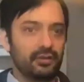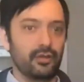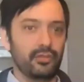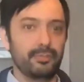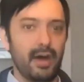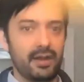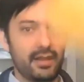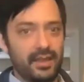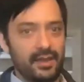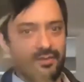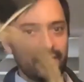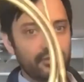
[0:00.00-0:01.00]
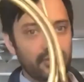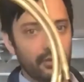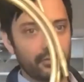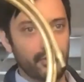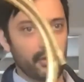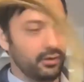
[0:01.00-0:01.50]
the body, and this is
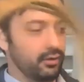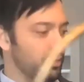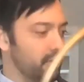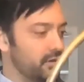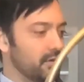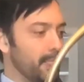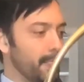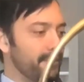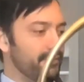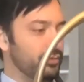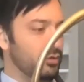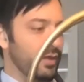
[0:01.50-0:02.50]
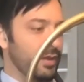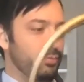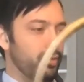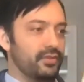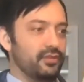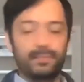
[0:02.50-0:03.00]
called a crook. So if I
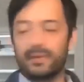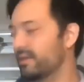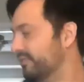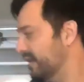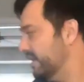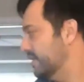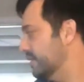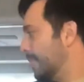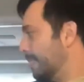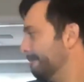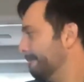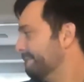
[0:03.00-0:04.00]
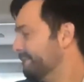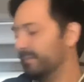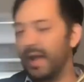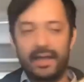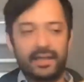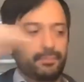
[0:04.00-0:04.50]
put this piece in,
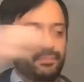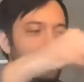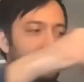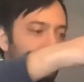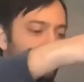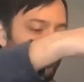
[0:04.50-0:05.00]
I can play certain